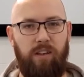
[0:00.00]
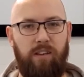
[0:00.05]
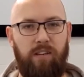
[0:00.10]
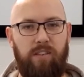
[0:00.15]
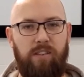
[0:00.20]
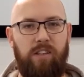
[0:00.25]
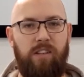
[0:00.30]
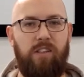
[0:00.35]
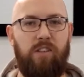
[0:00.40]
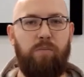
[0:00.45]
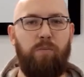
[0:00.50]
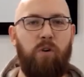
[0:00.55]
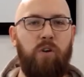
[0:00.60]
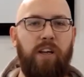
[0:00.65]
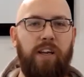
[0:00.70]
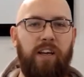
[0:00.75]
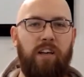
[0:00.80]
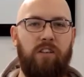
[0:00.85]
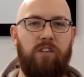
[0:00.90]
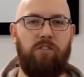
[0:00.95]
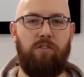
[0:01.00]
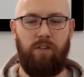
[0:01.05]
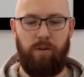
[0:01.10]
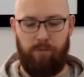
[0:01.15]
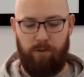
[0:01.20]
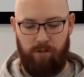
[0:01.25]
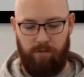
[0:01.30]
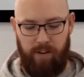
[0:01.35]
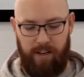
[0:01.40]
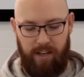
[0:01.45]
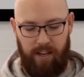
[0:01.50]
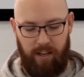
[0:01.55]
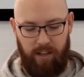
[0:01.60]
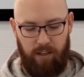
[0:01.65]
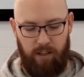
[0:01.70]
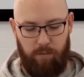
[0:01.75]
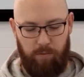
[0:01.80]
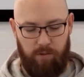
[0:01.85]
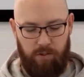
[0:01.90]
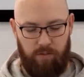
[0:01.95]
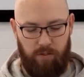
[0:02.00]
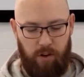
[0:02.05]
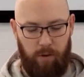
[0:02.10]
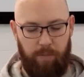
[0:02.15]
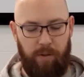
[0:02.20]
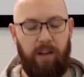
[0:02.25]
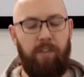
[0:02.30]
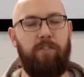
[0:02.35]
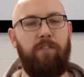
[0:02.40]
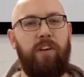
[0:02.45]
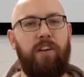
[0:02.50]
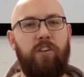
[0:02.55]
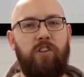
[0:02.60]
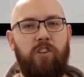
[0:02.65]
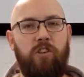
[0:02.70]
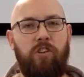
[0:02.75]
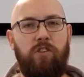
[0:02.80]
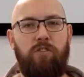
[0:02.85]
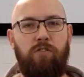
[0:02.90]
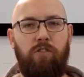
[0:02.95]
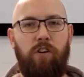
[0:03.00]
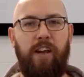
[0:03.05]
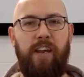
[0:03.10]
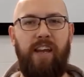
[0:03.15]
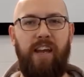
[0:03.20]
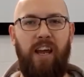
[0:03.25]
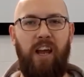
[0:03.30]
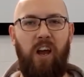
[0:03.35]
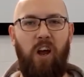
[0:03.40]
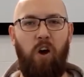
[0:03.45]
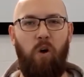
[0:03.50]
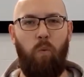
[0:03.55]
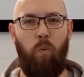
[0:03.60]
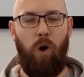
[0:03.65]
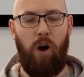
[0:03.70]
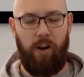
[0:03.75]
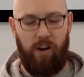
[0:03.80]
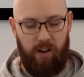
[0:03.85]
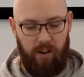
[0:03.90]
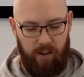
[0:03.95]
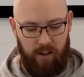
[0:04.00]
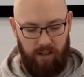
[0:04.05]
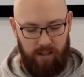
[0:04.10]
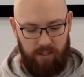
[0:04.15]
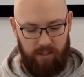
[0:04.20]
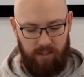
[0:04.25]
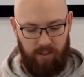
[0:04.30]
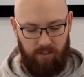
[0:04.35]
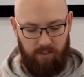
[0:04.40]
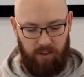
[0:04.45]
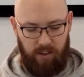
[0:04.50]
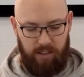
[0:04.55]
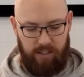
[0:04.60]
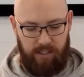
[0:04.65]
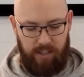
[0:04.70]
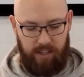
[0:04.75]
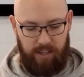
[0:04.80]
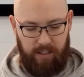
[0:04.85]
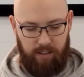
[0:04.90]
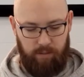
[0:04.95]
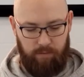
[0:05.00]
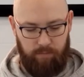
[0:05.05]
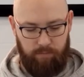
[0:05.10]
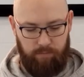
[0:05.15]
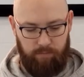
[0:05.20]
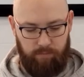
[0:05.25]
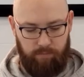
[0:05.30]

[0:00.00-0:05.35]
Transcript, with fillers: So this morning our scripture reading comes from Ephesians 3 1 to 13.